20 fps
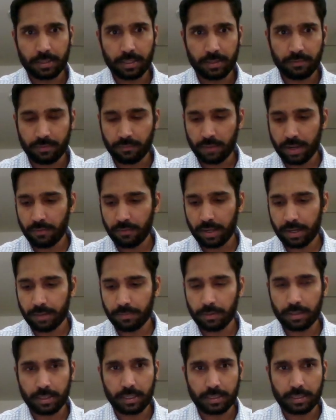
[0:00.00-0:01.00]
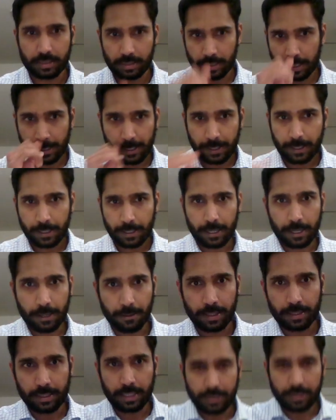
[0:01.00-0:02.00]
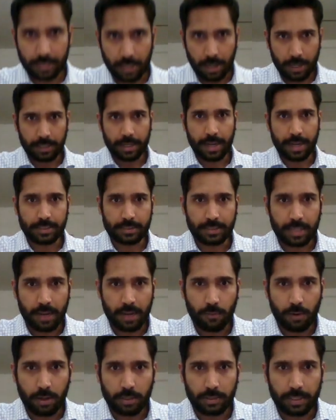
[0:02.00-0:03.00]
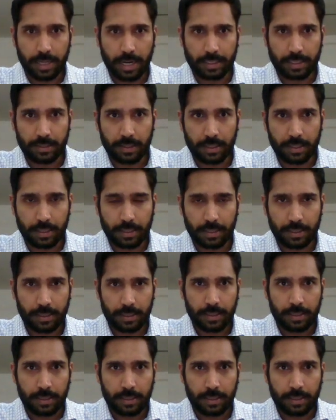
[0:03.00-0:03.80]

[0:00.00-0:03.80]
The Y variable is, in this context, I want to get the